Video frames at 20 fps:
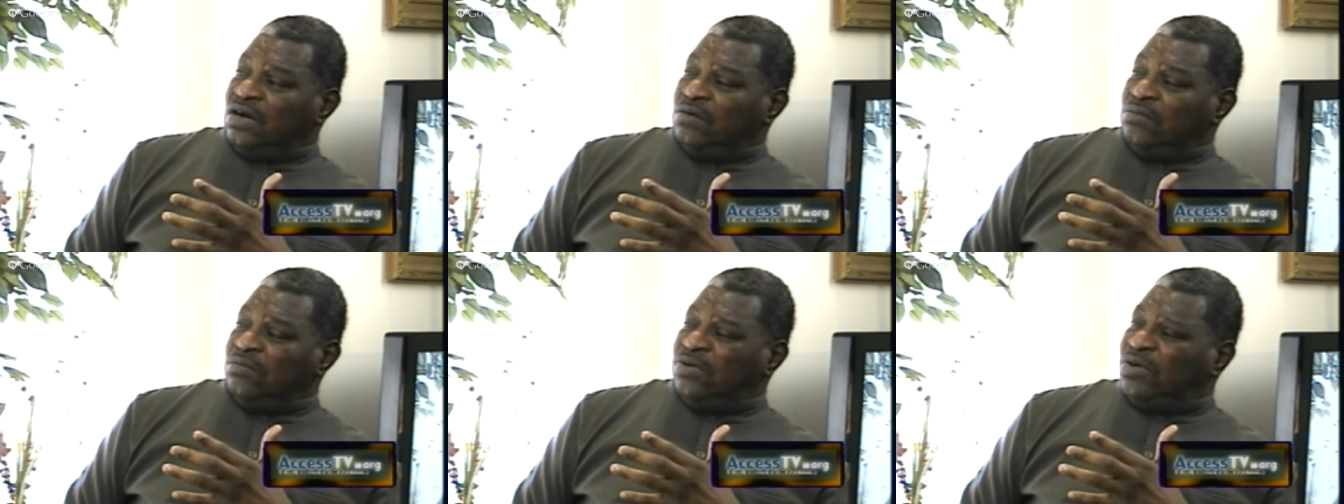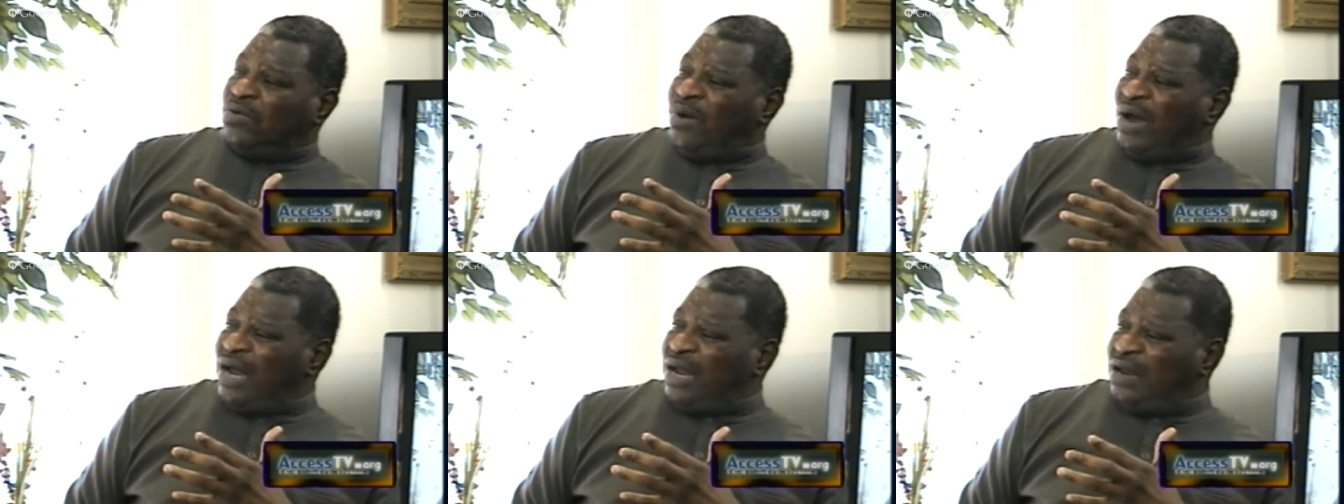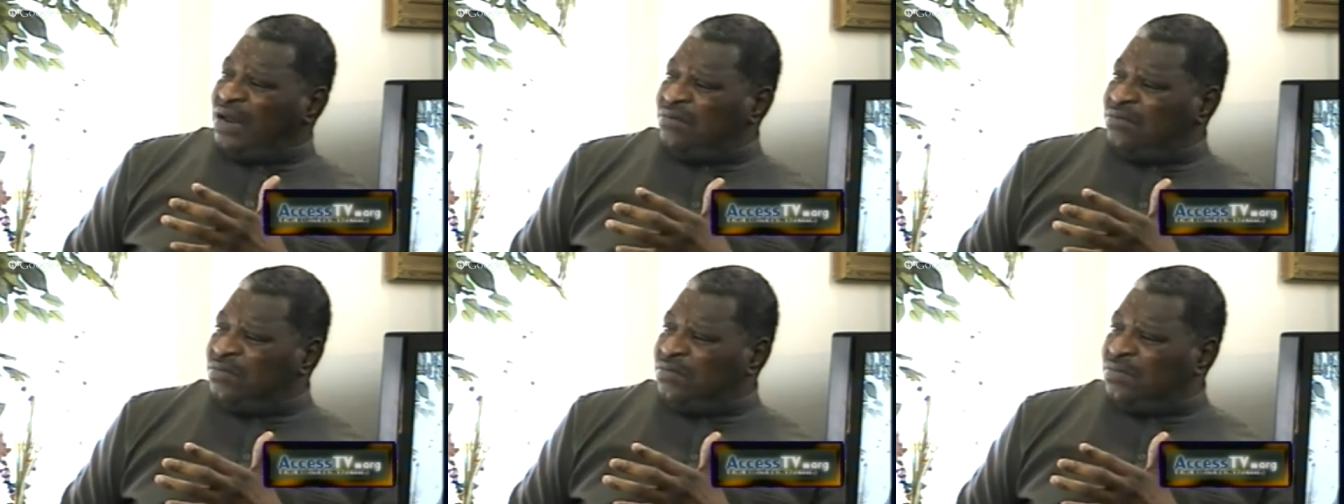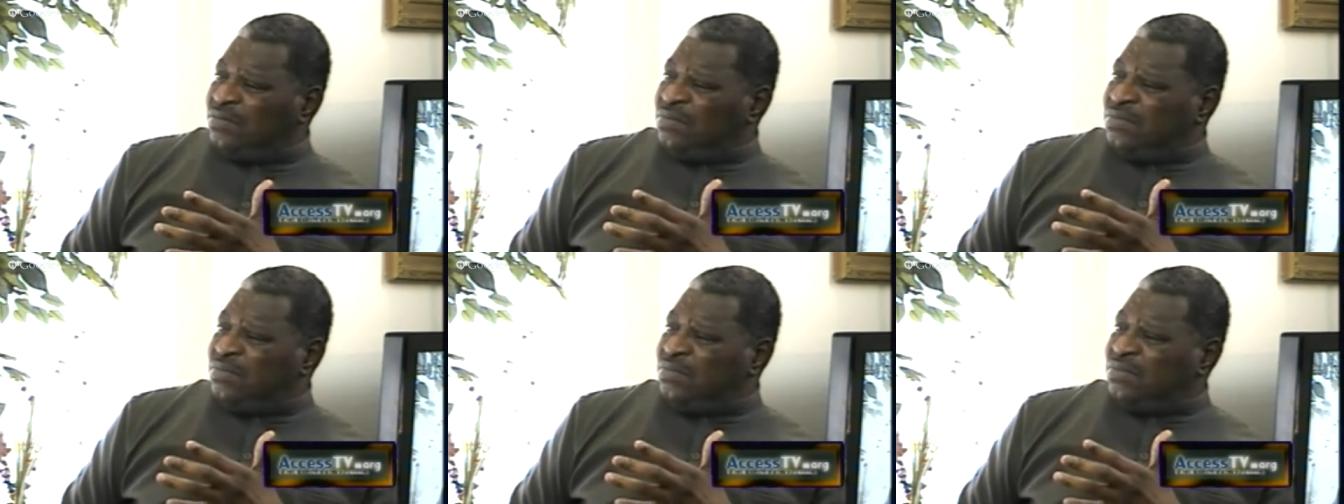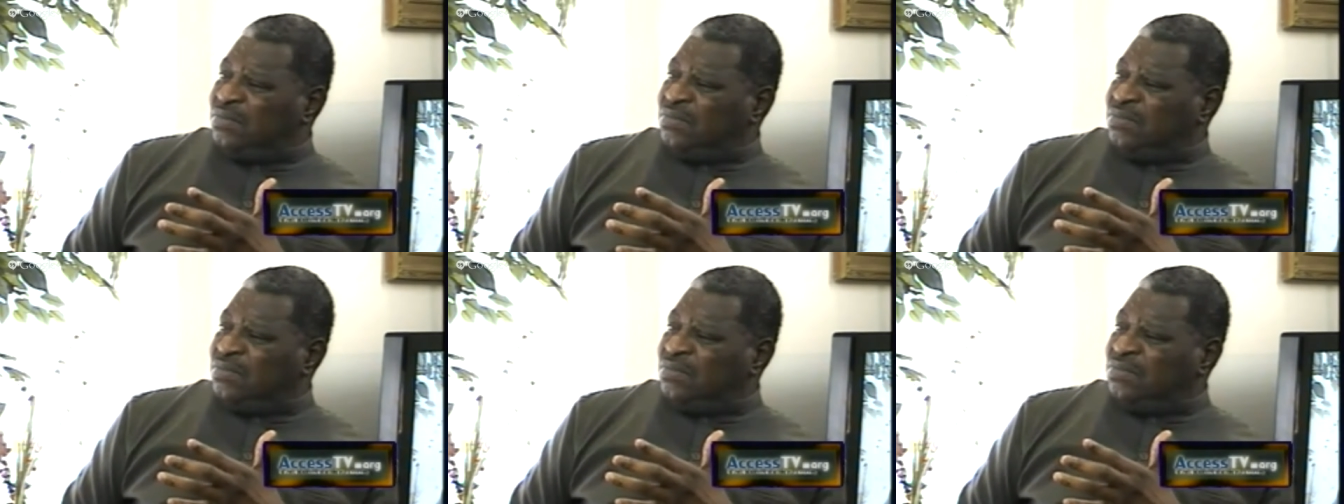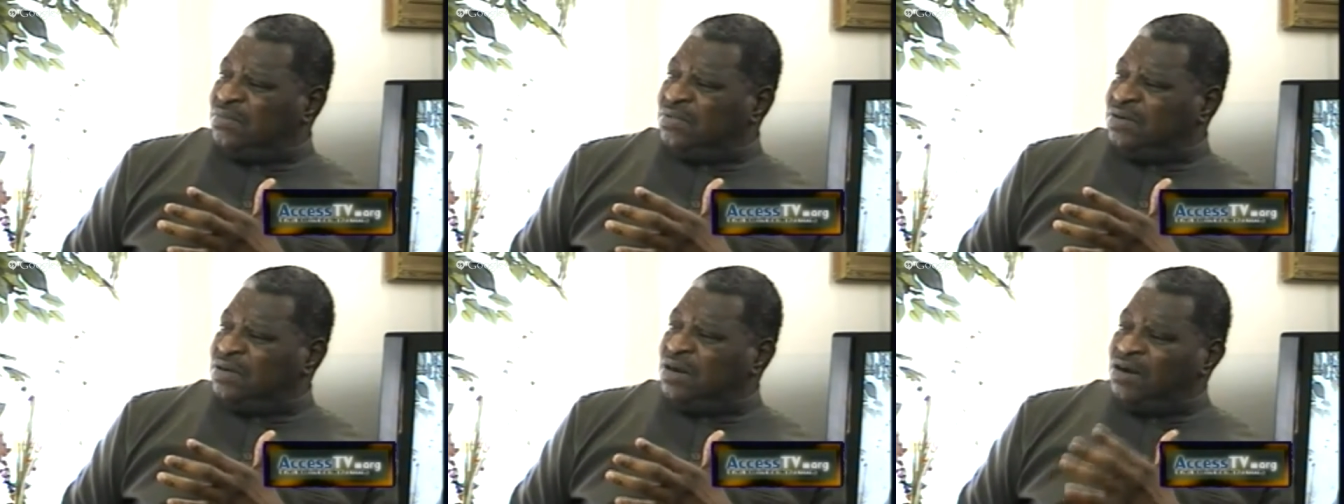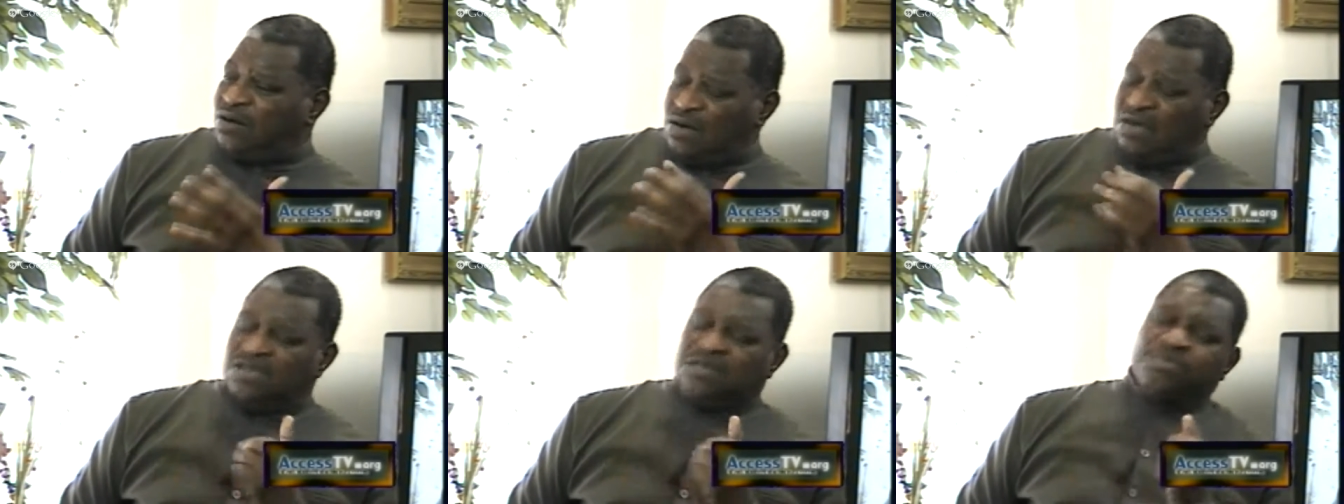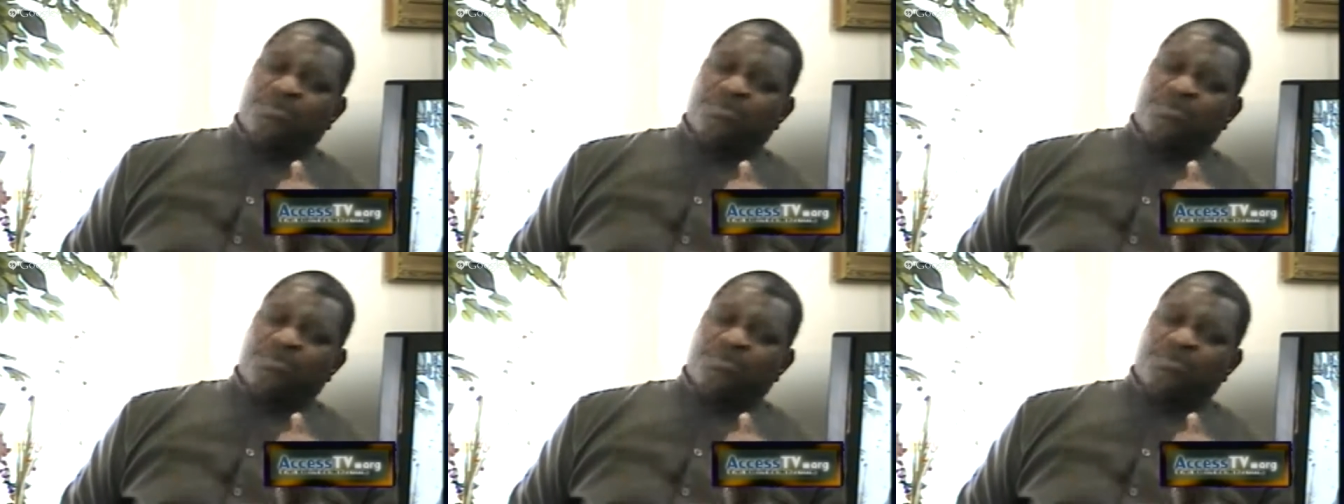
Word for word: McQuarrie? Douglas McCrory. Douglas